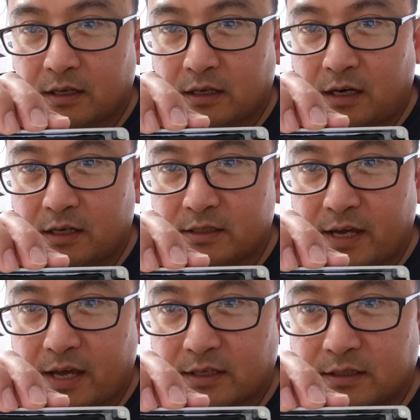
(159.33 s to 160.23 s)

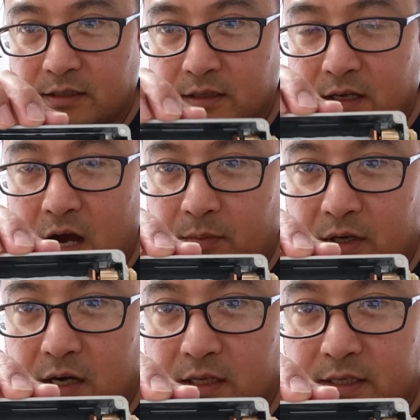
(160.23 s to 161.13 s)
contacts, copper
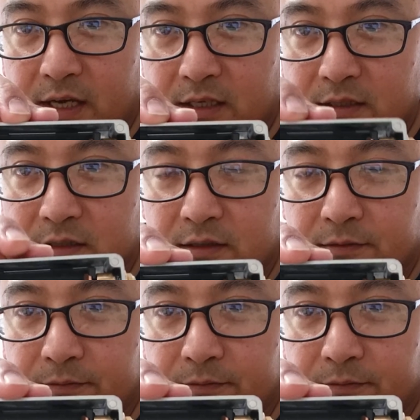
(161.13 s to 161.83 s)
contacts.